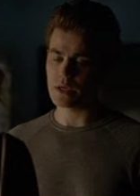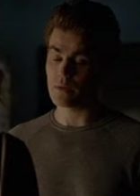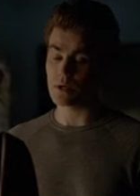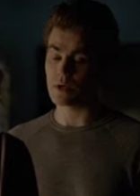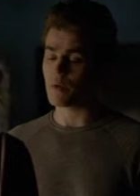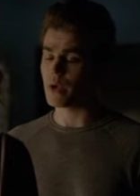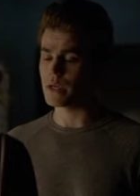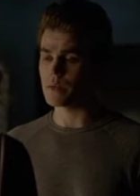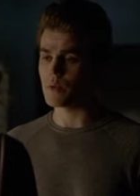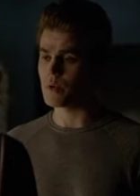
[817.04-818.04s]
I didn't want to
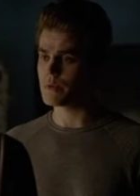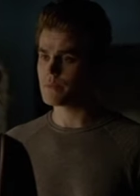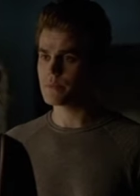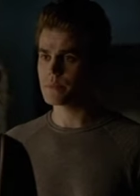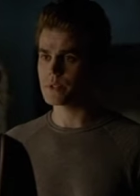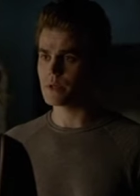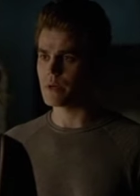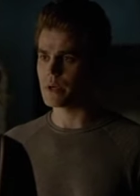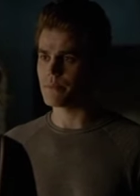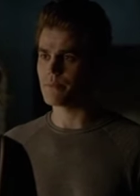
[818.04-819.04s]
cry anymore, so
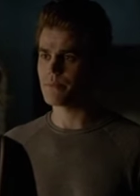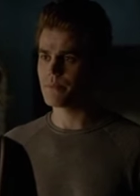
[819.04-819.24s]
I